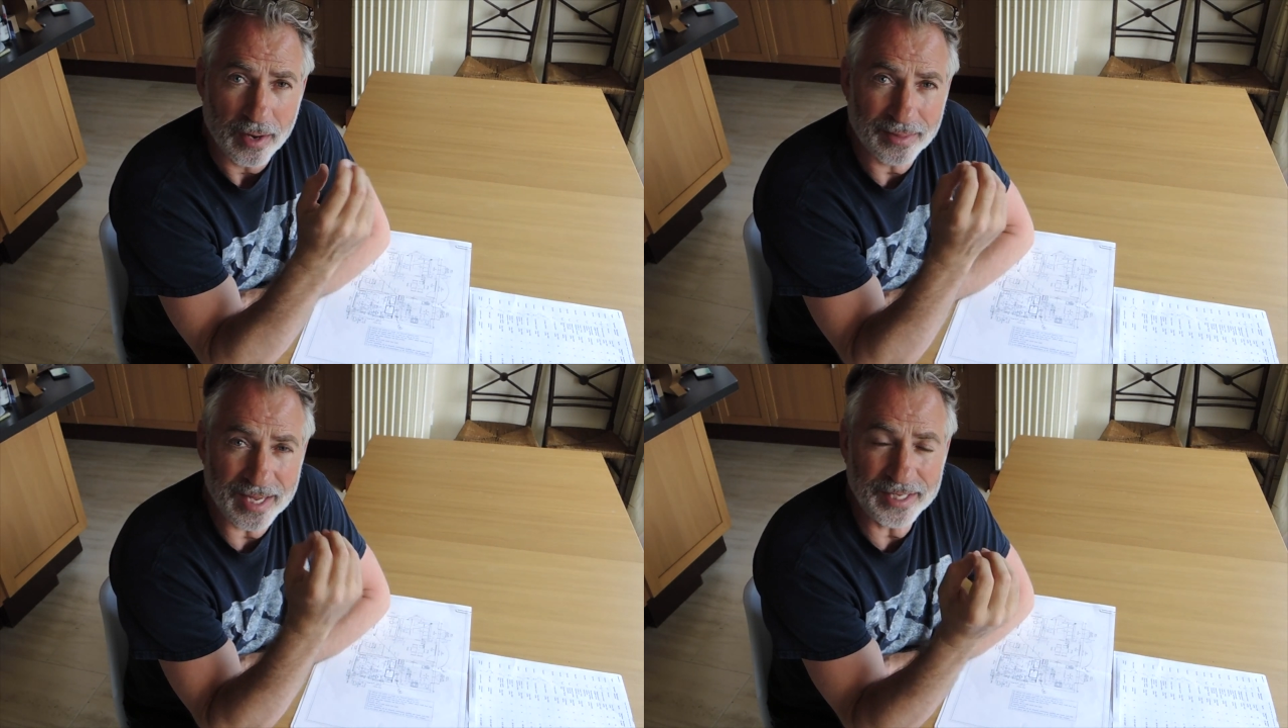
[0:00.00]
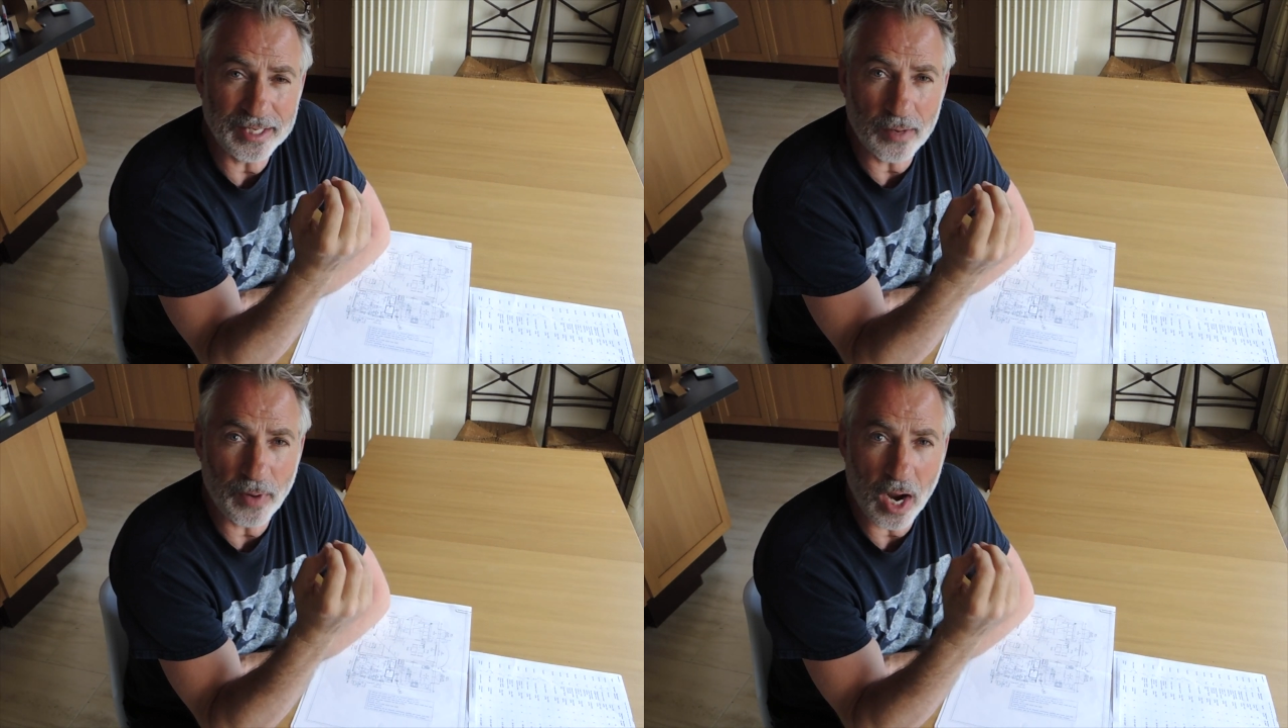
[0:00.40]

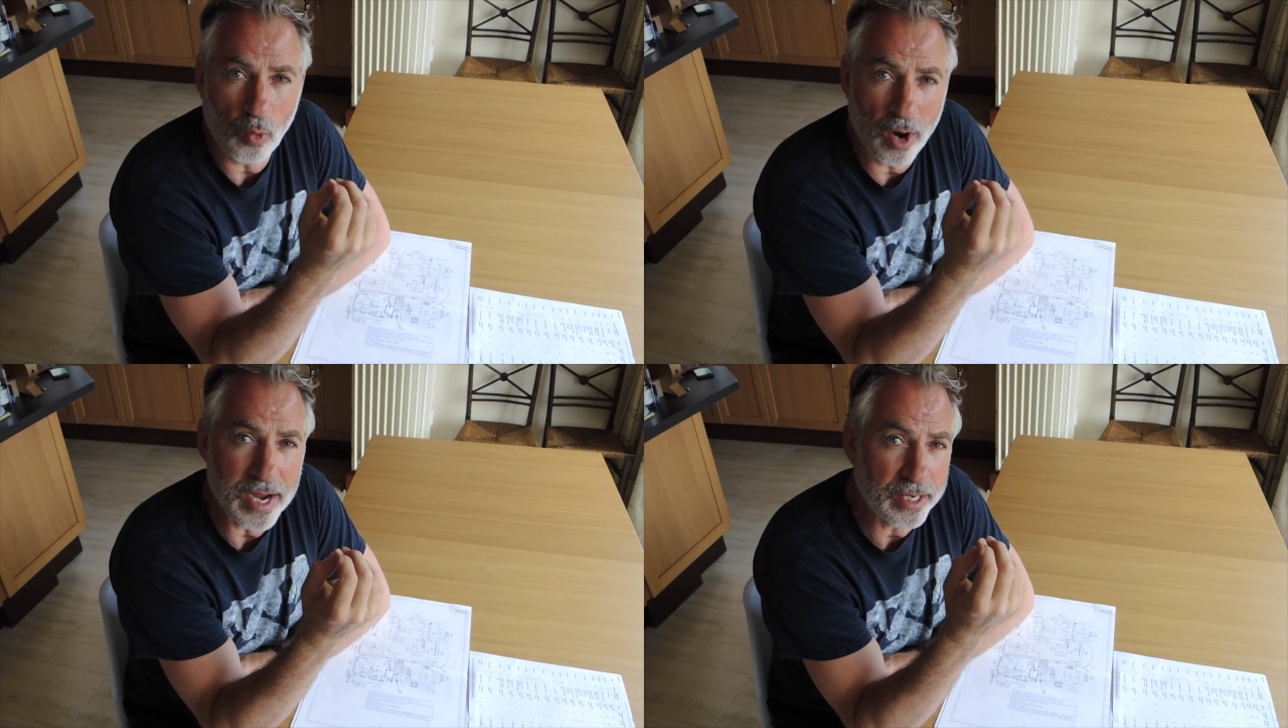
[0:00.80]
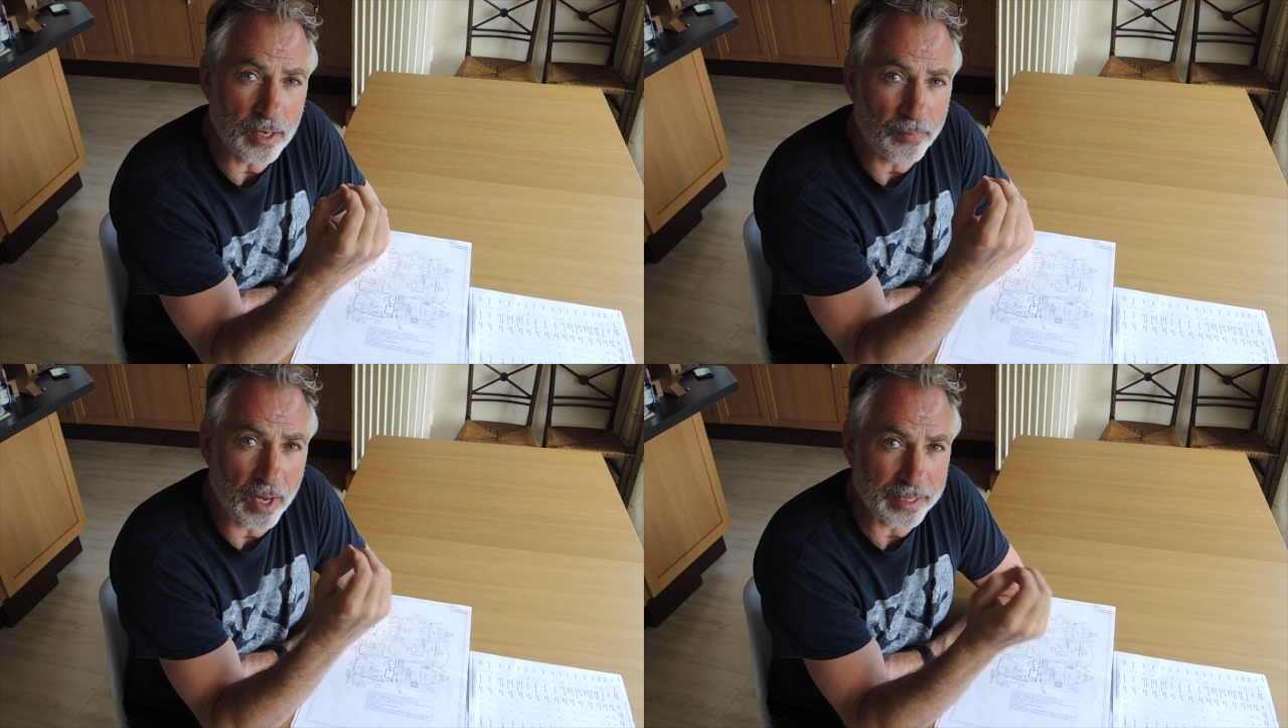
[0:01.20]
thinking about where you're going
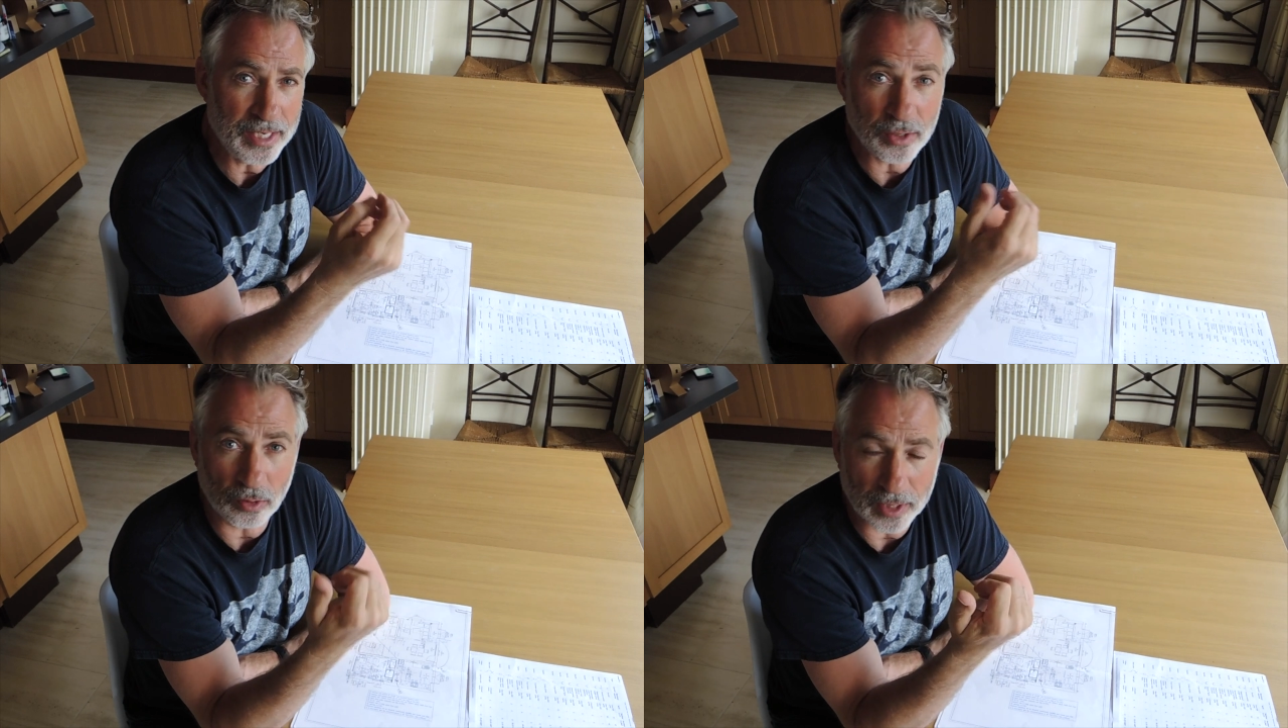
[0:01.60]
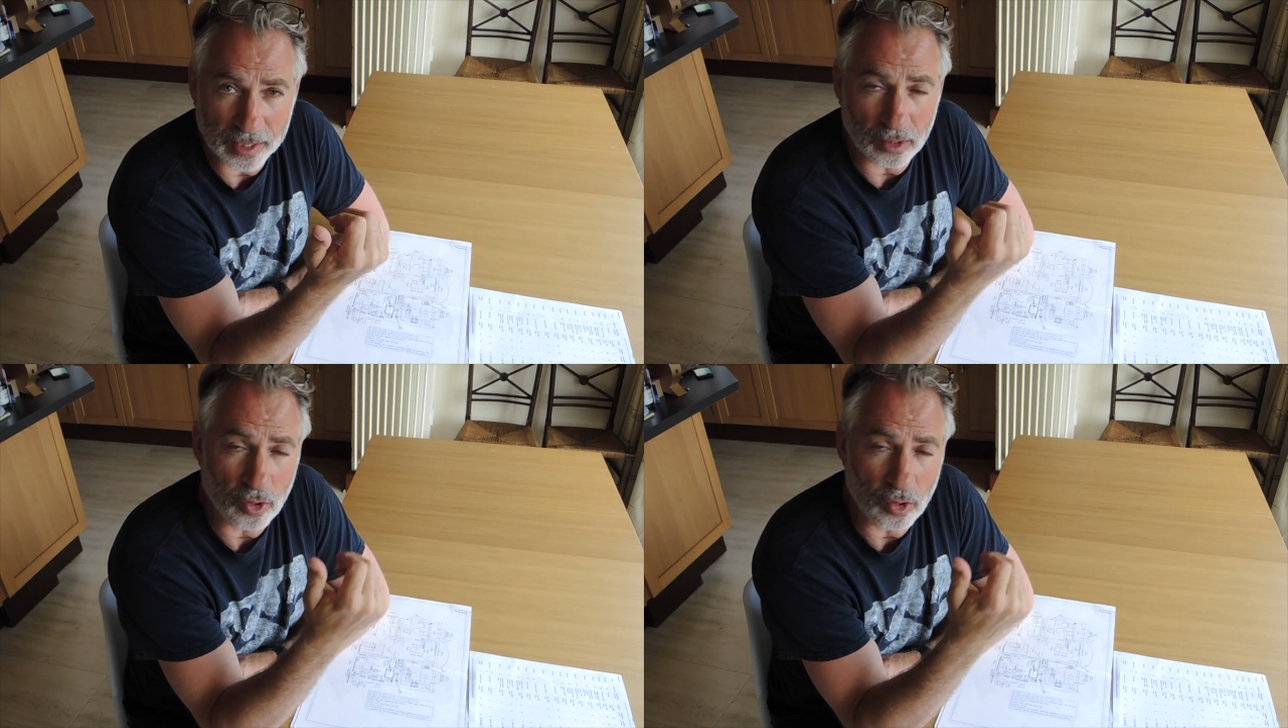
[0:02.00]
to plug in your kettle,